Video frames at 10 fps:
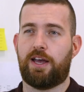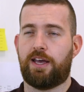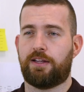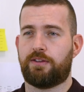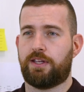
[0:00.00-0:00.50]

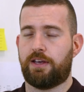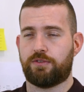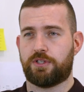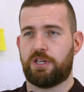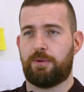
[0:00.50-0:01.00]
It
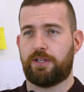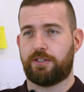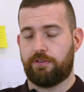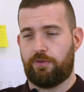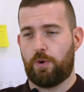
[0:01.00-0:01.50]
gives us the
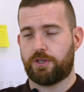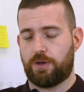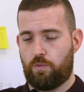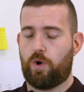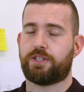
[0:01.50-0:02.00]
ability to focus
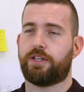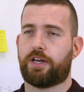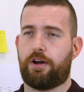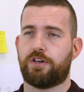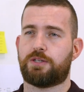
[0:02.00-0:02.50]
on what's in the
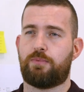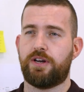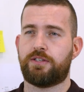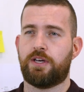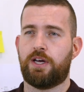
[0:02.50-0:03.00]
current
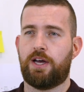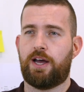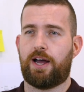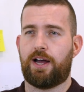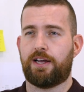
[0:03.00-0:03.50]
sprint
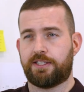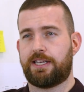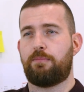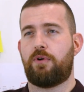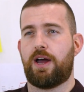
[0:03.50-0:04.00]
and
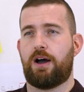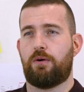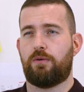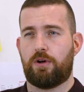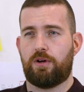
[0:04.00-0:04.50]
separate
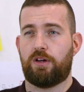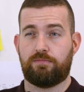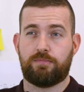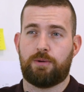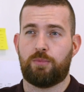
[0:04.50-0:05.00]
out
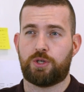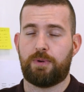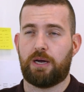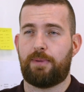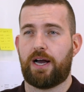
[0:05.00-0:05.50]
a much
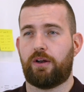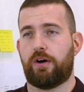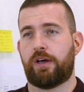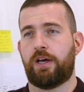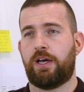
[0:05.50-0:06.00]
bigger
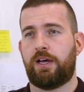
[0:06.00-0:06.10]
backlog.